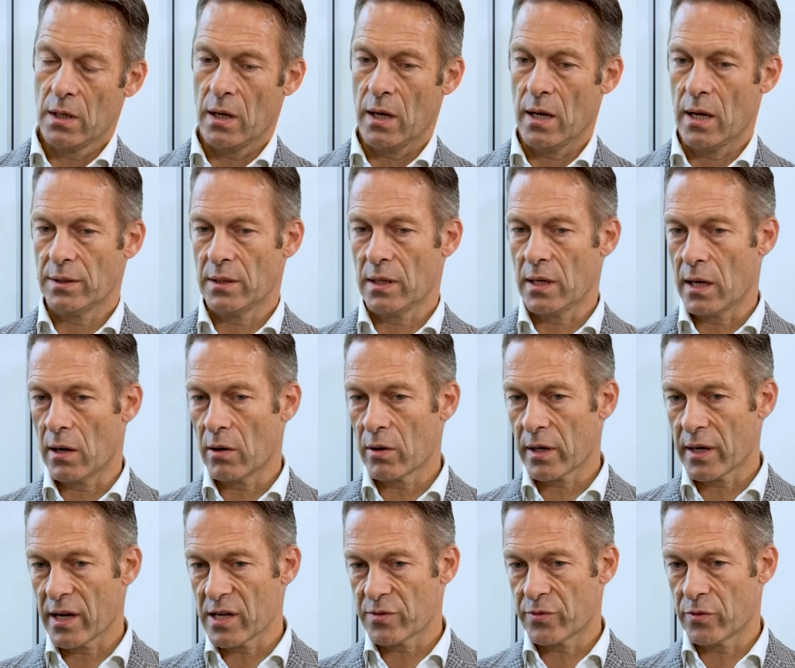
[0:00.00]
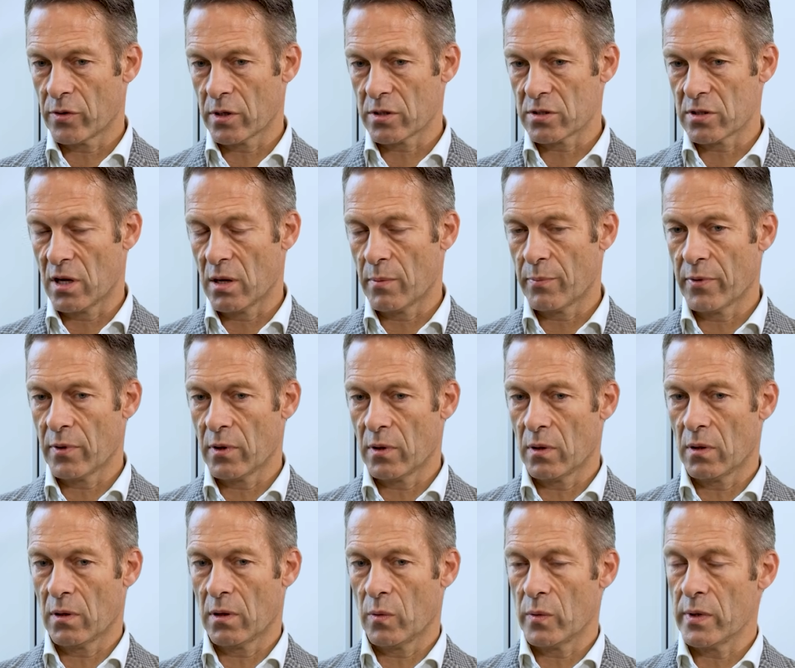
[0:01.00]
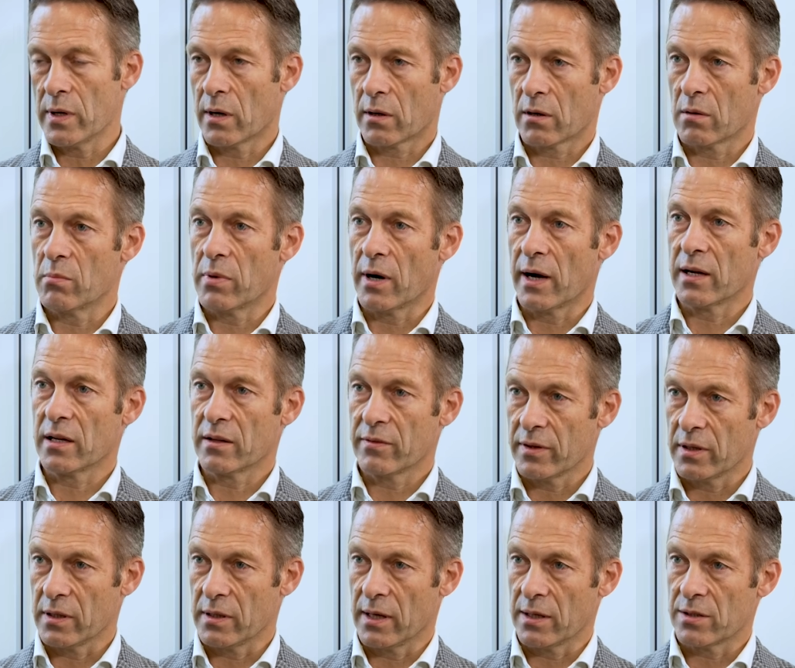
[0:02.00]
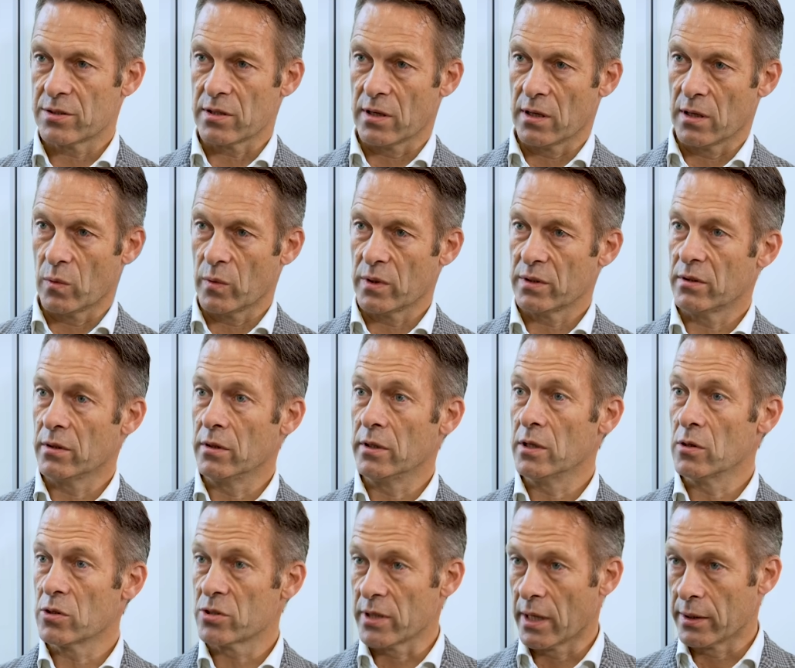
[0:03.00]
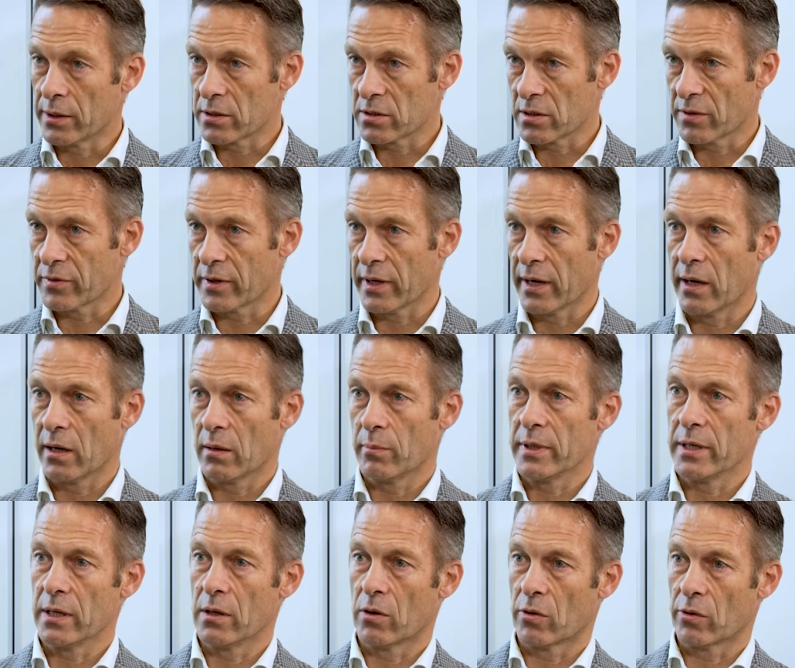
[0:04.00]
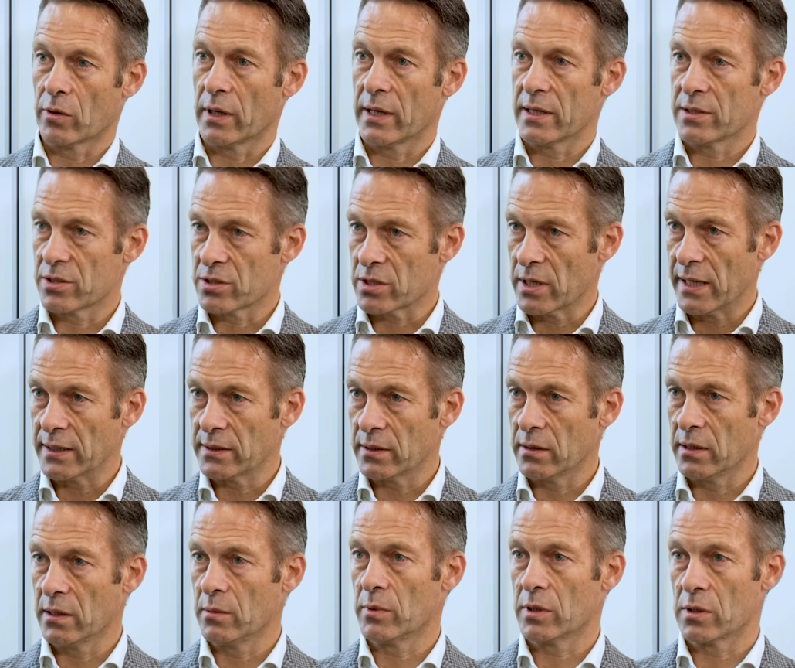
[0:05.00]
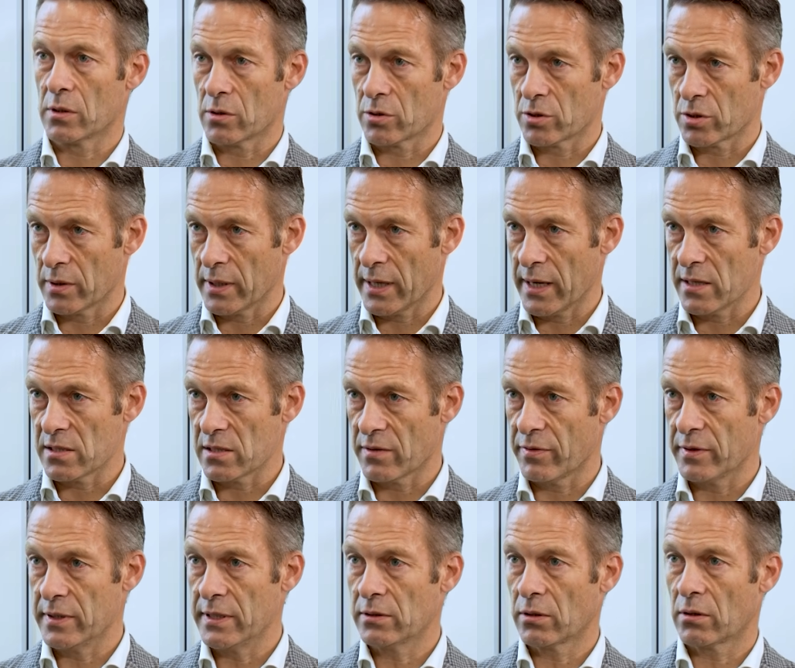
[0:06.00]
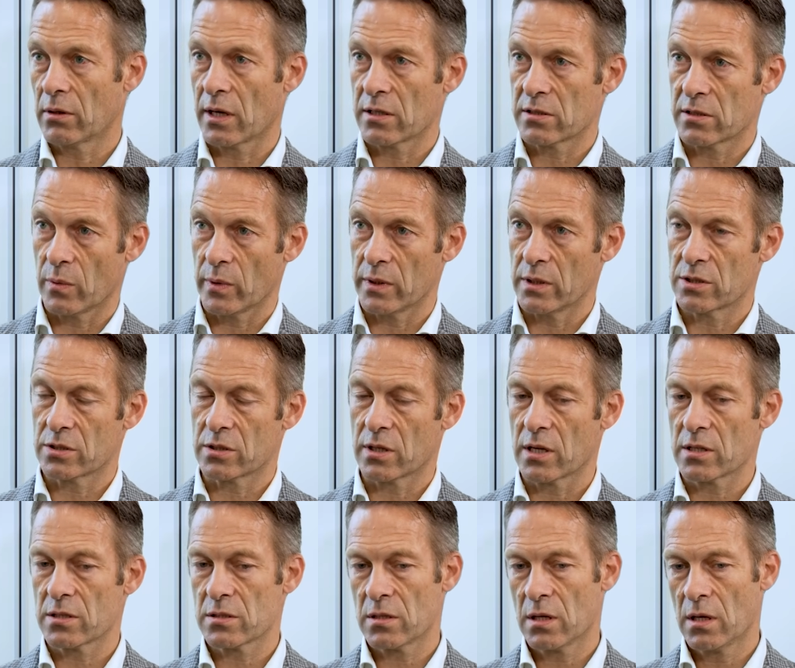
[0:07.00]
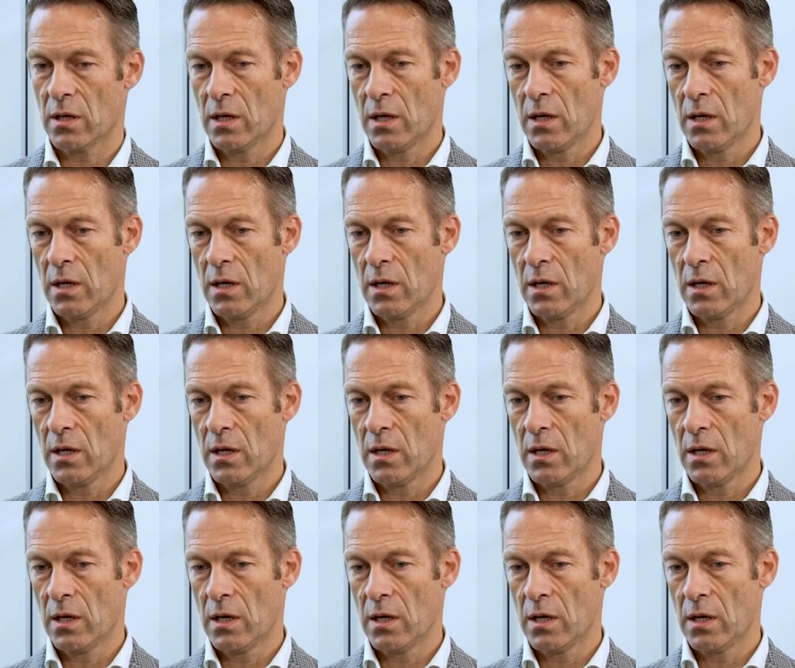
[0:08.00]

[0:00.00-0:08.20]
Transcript: and In our case, for example, we are combining vididencel with the new standards of care, being oral azacitidine, but also the azafenitoclax that we discussed.